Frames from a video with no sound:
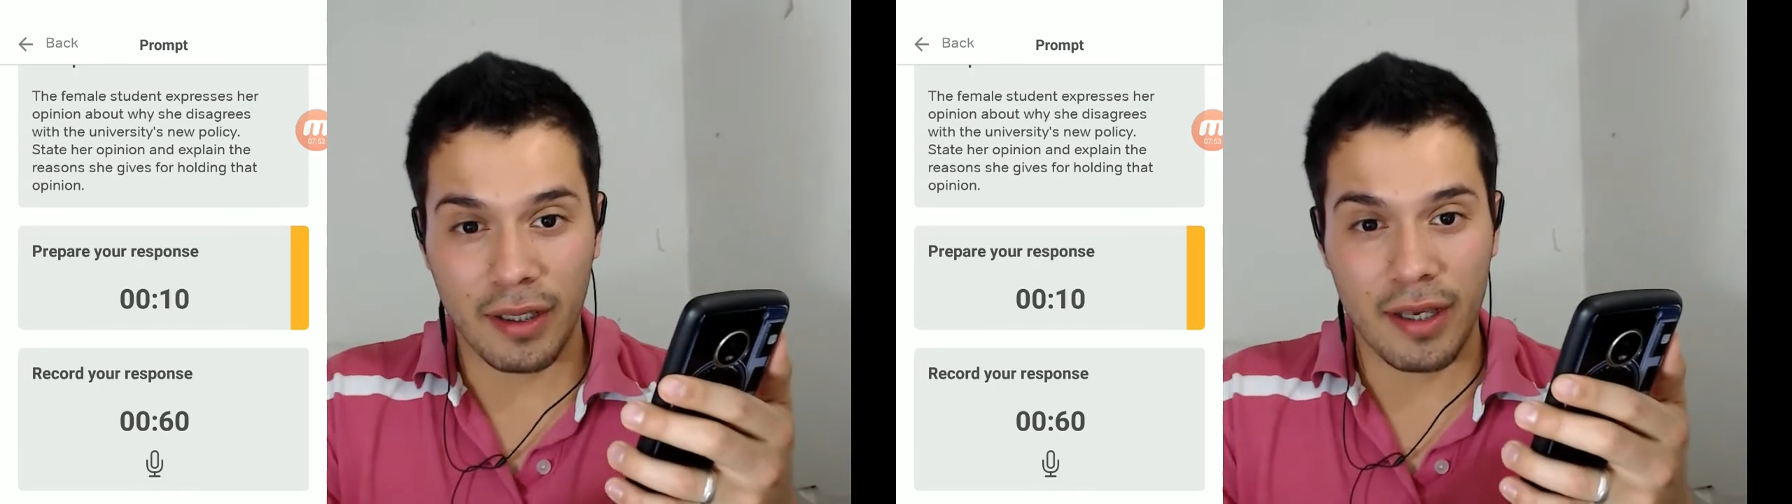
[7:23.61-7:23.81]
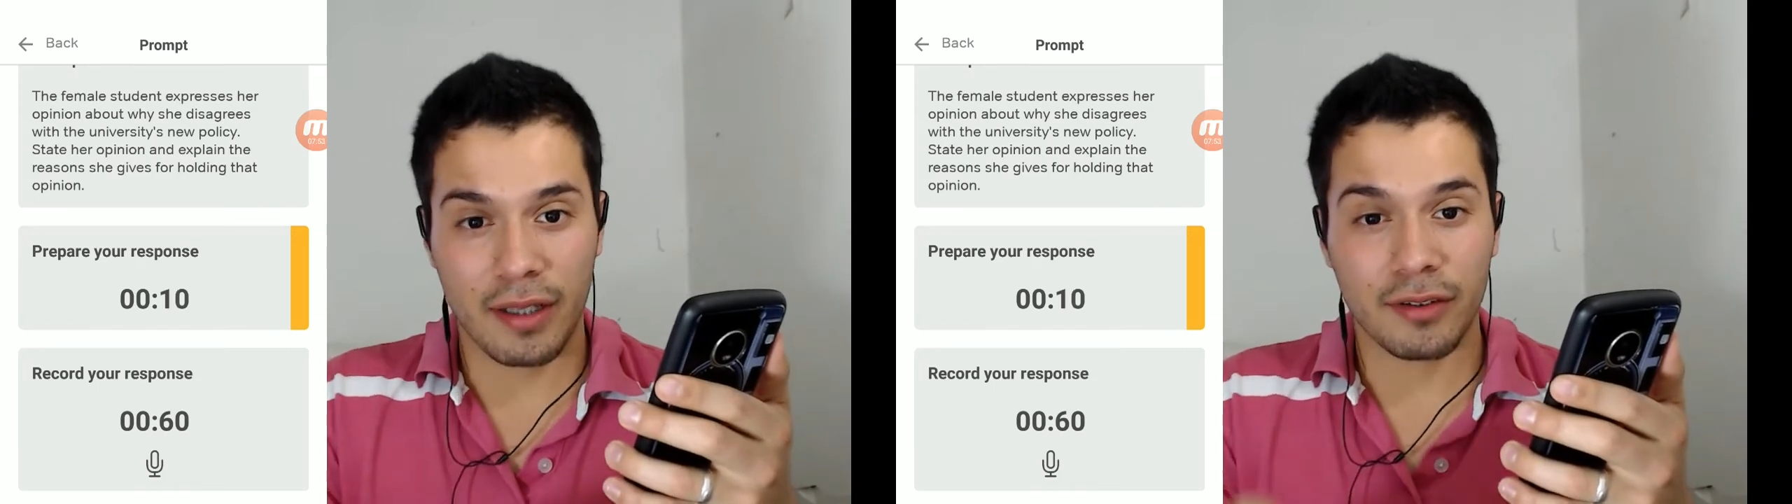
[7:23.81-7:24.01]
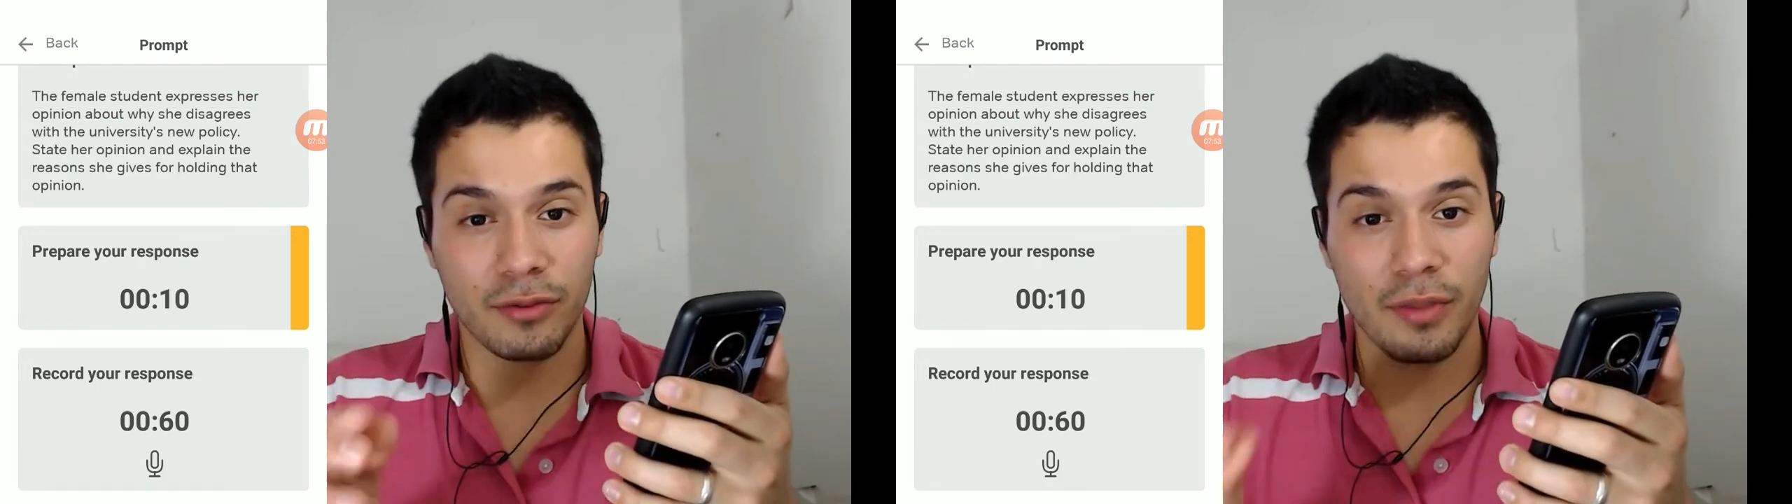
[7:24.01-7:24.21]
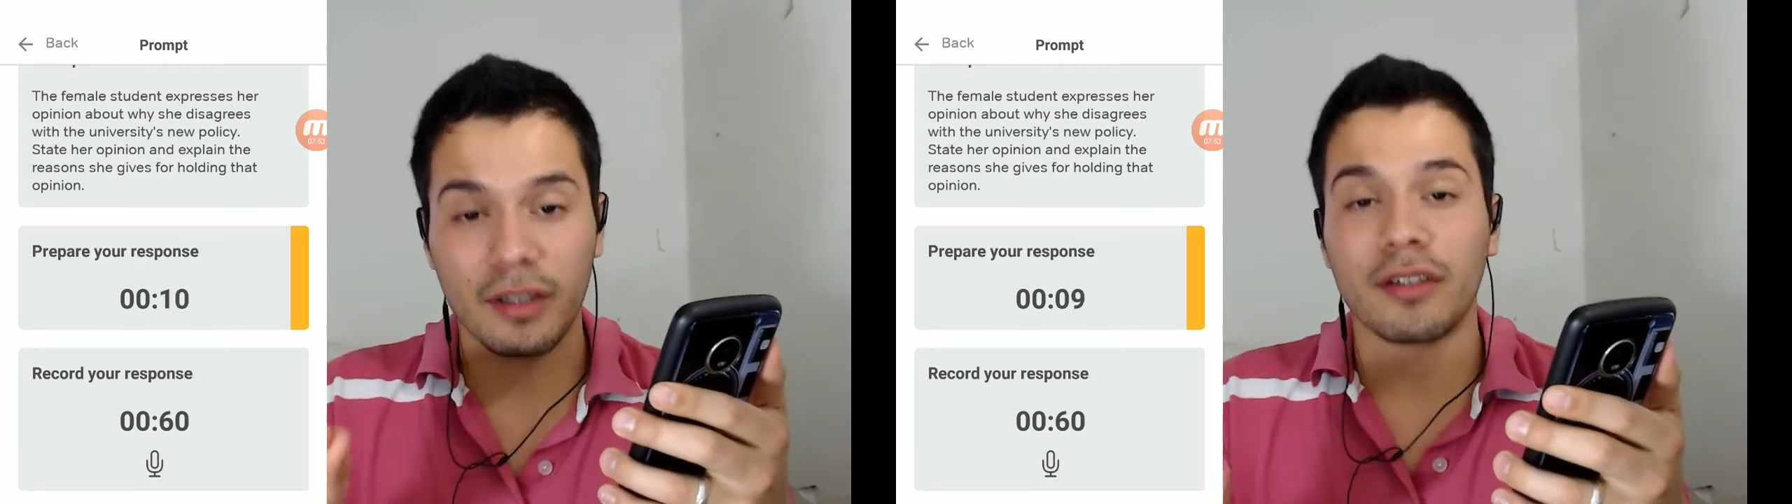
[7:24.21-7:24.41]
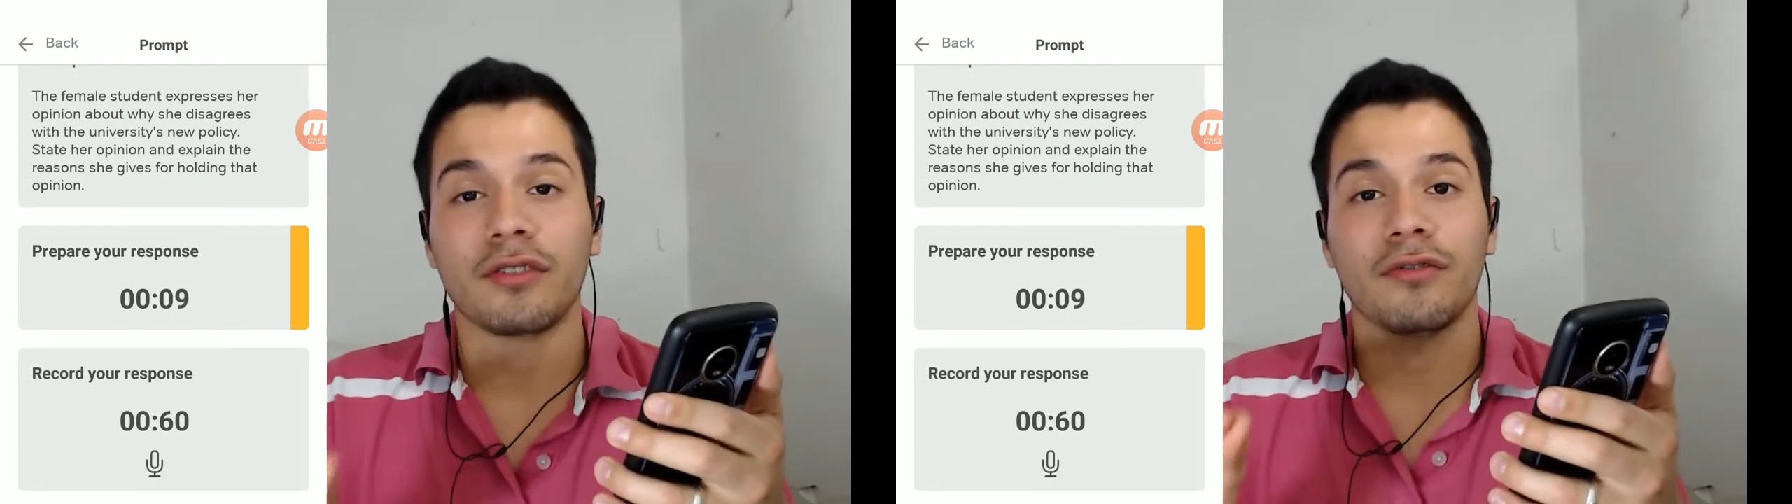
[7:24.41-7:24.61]
had to make
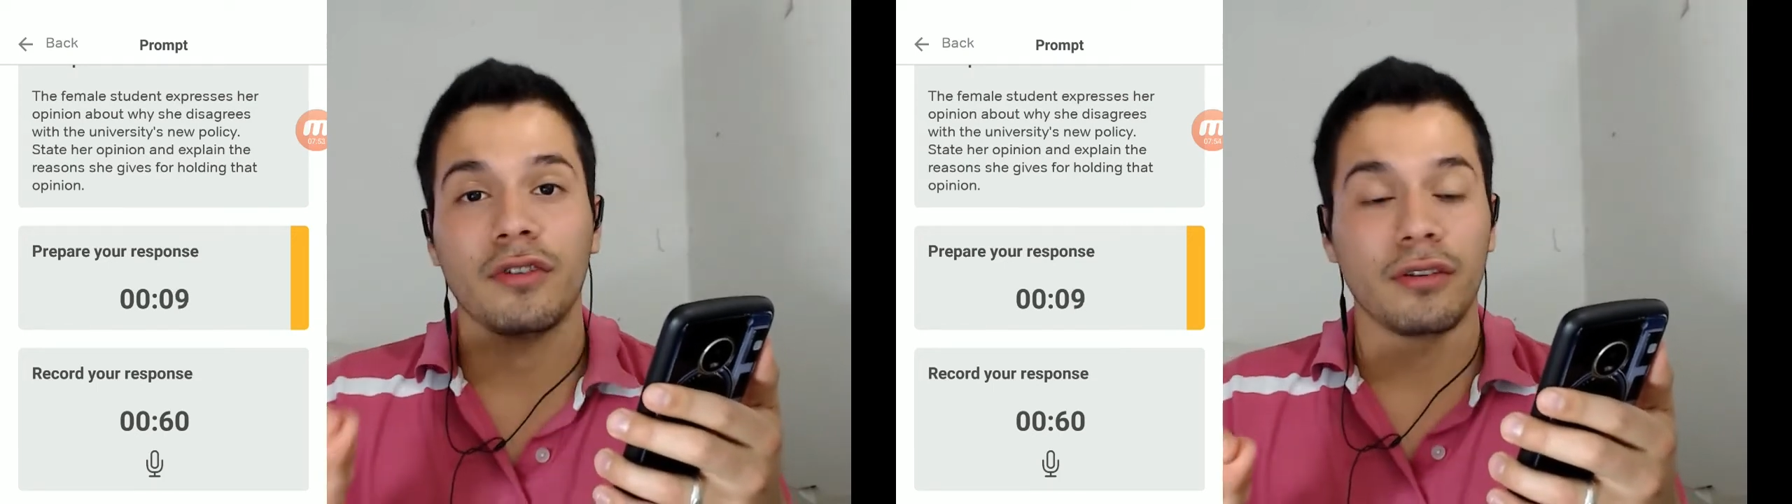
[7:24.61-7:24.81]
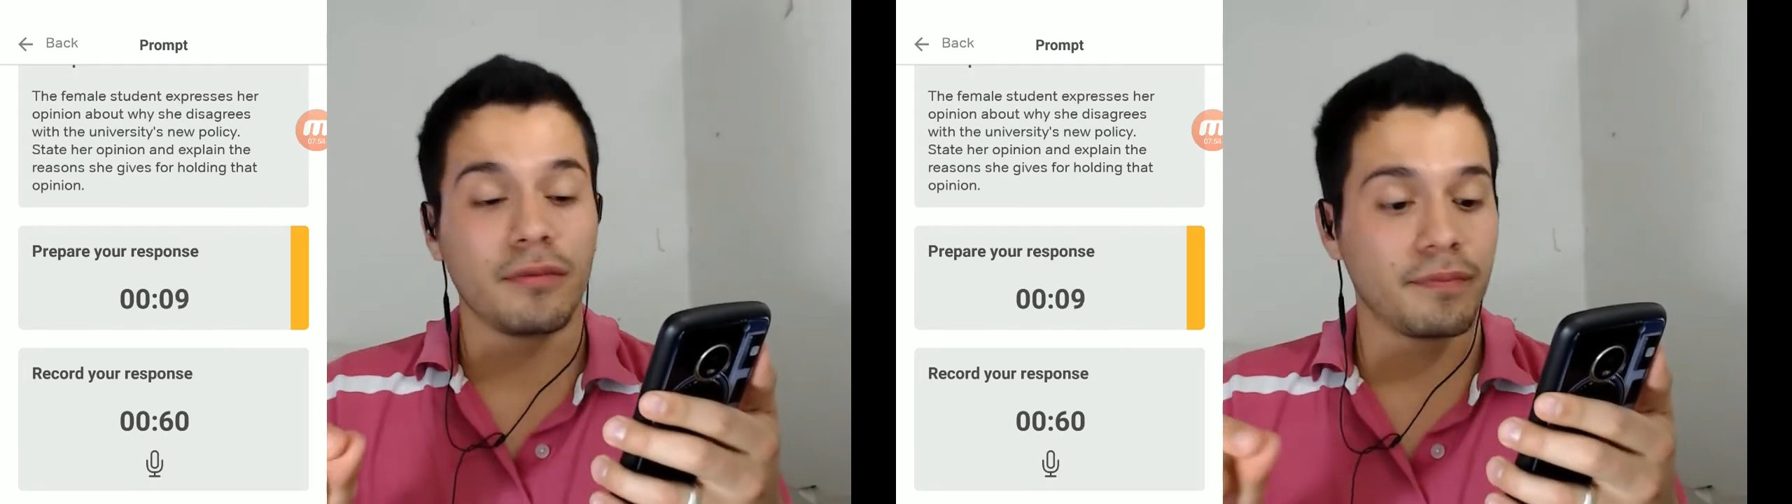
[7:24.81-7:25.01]
this video.